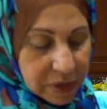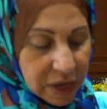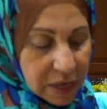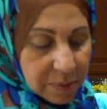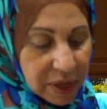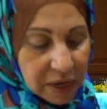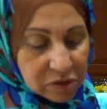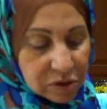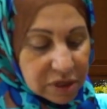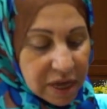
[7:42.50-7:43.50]
and I'm gonna
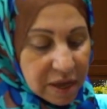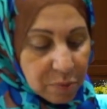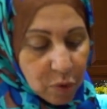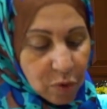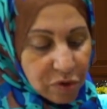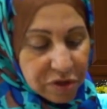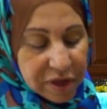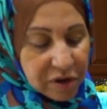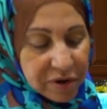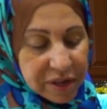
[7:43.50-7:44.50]
saute both
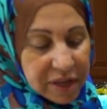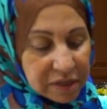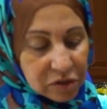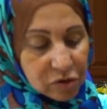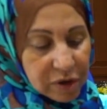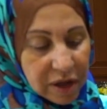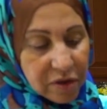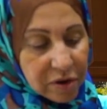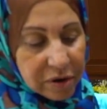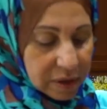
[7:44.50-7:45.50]
ingredients
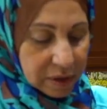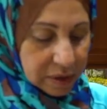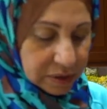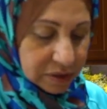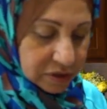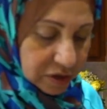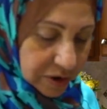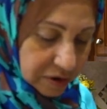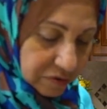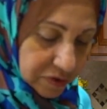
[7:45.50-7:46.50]
together.
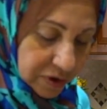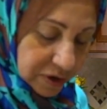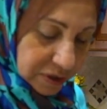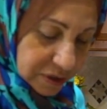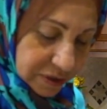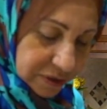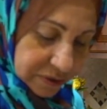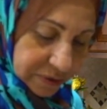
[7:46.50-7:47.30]
Stir it first.